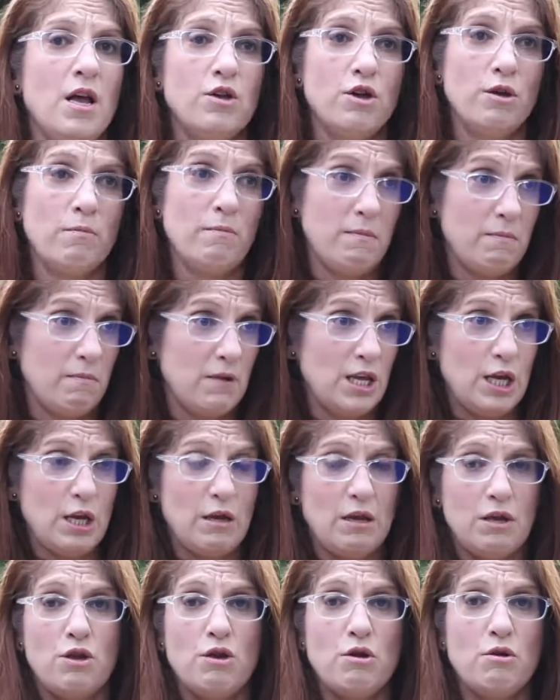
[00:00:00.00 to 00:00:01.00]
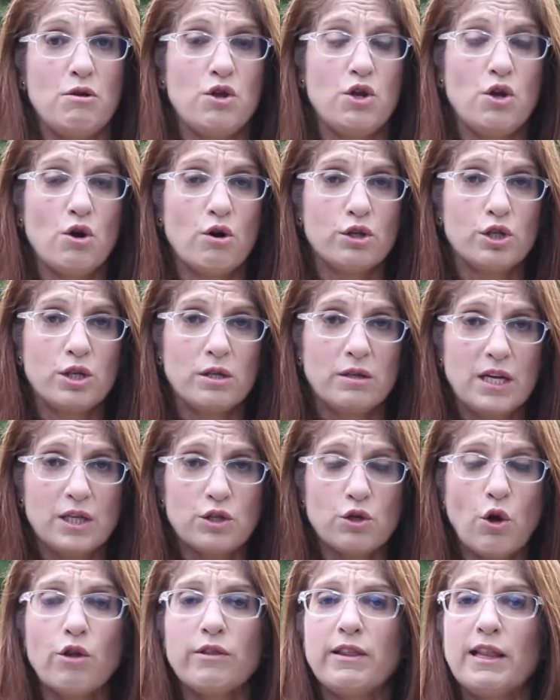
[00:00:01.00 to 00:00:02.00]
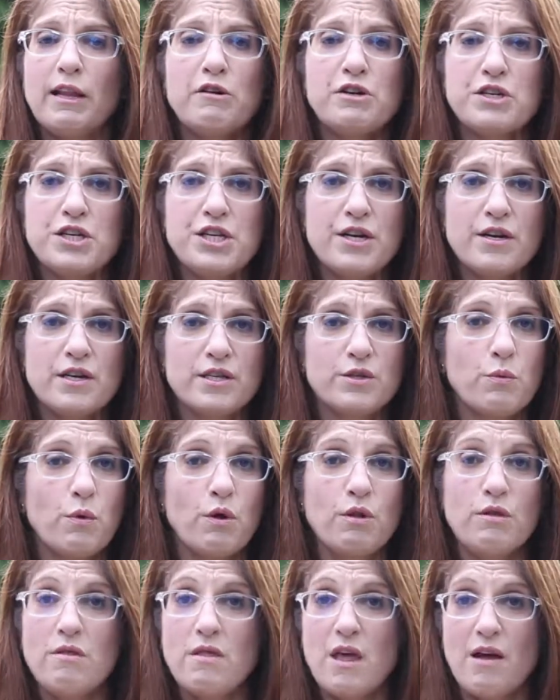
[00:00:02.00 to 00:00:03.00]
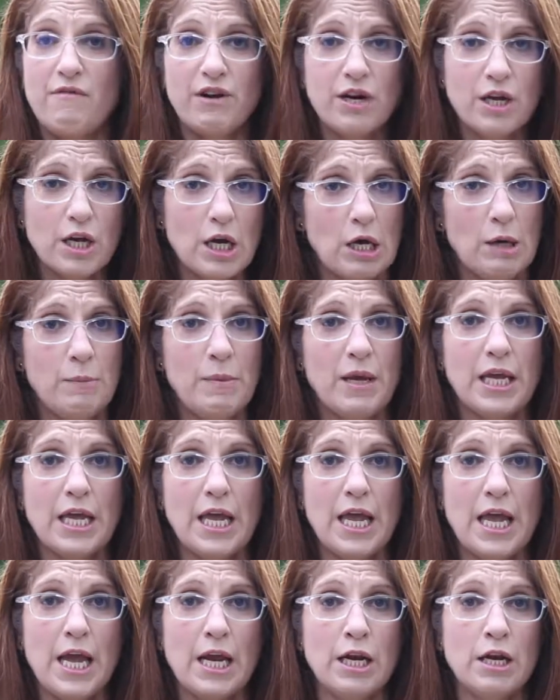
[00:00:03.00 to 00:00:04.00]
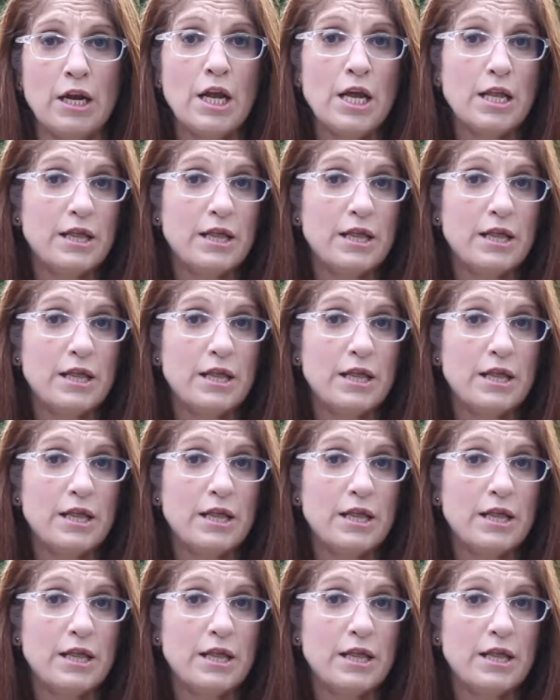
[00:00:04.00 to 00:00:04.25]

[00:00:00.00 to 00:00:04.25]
The toddler years will never come again.